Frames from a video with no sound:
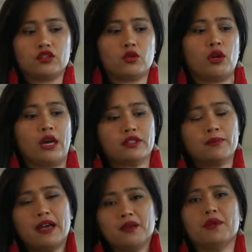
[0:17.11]
So while I was
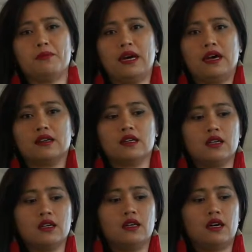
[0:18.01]
packing my bag,
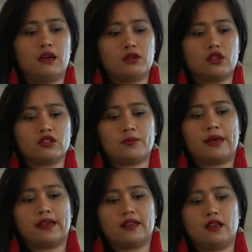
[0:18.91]
I was also
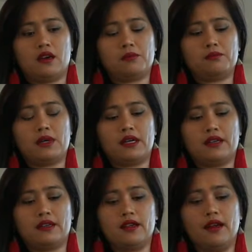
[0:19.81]
packing up
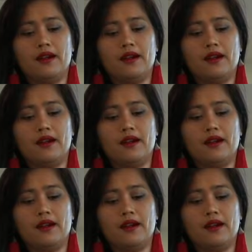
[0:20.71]
my